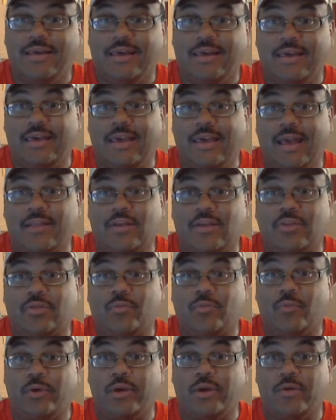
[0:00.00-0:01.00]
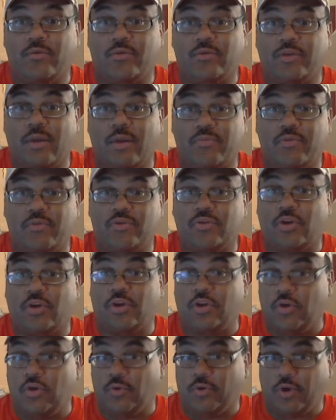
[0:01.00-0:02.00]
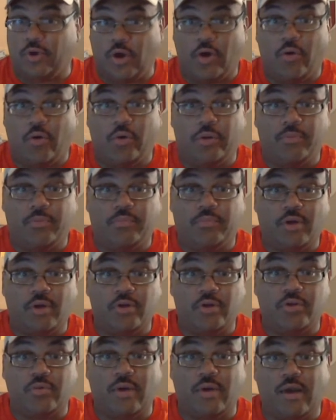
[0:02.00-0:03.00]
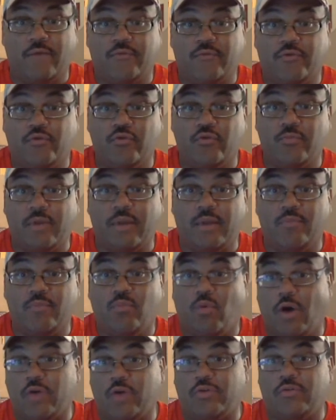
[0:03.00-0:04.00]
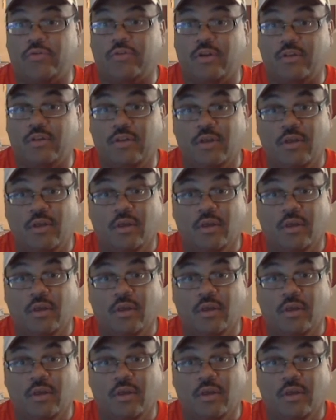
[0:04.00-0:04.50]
He had three interceptions a year ago, and plus you have Trumaine Washington.